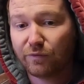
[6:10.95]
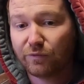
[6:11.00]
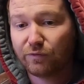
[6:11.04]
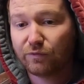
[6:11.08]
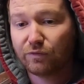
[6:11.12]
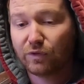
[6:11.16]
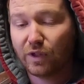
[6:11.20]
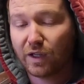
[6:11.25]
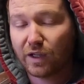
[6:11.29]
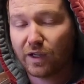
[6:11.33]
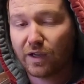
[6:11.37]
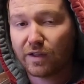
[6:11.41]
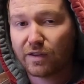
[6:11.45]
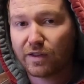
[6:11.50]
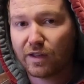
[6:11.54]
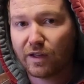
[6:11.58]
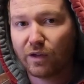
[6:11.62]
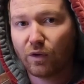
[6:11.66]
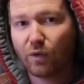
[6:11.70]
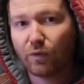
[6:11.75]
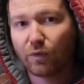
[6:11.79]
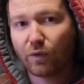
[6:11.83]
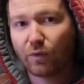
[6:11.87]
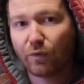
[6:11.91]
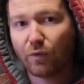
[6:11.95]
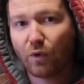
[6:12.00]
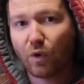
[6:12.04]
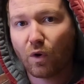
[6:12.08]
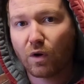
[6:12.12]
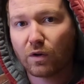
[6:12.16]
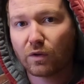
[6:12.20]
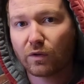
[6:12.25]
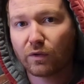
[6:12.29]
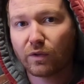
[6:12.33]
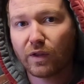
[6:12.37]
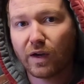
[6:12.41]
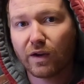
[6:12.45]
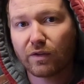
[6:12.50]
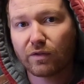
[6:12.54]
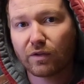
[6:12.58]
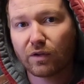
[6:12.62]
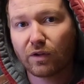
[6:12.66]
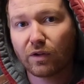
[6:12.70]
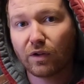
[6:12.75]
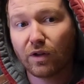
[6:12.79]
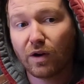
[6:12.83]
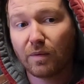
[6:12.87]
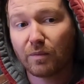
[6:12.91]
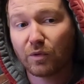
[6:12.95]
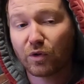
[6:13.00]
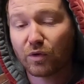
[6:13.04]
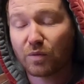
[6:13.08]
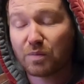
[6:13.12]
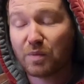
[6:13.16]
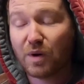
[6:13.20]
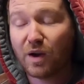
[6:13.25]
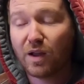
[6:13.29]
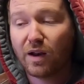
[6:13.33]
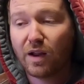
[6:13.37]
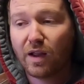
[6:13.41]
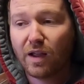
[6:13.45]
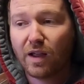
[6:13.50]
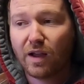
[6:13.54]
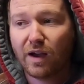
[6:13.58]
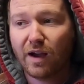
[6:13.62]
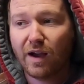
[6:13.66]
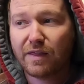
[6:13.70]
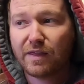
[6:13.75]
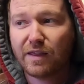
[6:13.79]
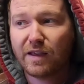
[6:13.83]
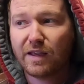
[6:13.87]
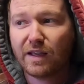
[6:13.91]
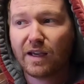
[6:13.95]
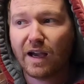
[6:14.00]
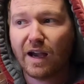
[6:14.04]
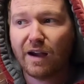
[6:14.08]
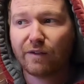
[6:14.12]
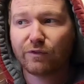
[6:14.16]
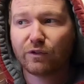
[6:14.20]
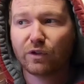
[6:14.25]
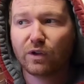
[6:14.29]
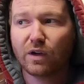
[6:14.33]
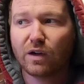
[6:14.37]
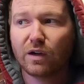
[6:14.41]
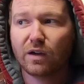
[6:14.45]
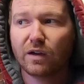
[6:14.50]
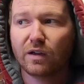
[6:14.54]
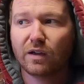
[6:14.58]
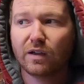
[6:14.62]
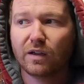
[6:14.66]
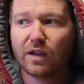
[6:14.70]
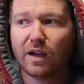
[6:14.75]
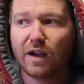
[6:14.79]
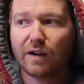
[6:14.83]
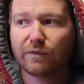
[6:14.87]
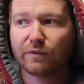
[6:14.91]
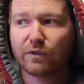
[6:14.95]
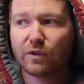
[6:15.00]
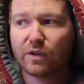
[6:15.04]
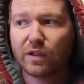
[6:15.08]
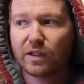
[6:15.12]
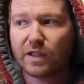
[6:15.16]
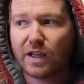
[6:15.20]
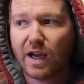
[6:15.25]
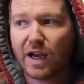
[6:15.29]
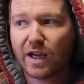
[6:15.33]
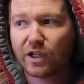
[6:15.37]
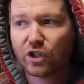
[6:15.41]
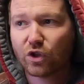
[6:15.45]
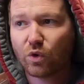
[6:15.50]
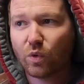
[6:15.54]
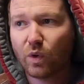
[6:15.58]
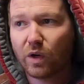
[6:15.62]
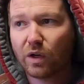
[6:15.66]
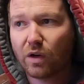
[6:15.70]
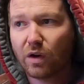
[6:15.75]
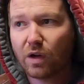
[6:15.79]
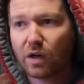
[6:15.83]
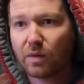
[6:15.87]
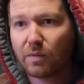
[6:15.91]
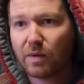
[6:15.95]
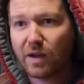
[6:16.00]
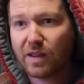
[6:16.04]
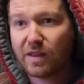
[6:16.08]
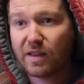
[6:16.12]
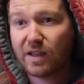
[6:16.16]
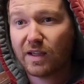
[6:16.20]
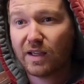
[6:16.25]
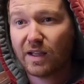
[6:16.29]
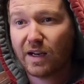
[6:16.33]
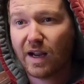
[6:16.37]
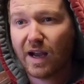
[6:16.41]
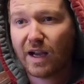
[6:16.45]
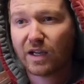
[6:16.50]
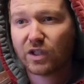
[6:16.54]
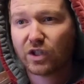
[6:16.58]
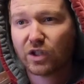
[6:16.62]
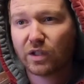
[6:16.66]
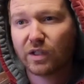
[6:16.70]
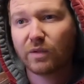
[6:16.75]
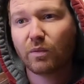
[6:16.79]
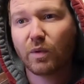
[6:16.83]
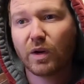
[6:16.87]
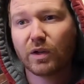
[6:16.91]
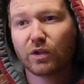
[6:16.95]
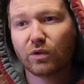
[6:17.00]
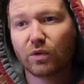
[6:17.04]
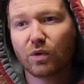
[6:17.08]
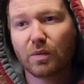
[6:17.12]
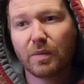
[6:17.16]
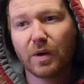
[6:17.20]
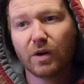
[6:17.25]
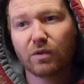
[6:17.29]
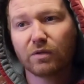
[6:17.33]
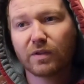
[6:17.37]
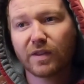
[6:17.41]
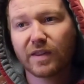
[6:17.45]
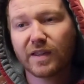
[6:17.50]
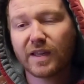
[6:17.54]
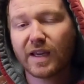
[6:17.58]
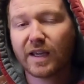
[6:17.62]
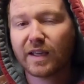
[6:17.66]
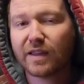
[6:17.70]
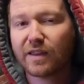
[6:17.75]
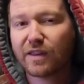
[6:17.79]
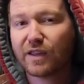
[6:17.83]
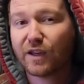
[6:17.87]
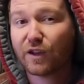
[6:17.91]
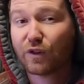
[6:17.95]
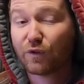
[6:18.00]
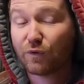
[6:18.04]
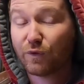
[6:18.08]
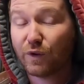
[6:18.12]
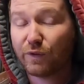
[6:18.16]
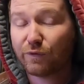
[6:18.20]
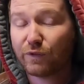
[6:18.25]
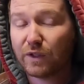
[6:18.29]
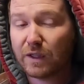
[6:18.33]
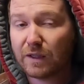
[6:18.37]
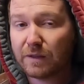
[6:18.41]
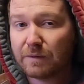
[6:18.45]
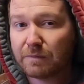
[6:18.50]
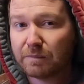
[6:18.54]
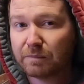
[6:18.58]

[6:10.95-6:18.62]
Like I said, over 400,000 kilometers. But I think after the dash quit on him, I think it actually went to about 650.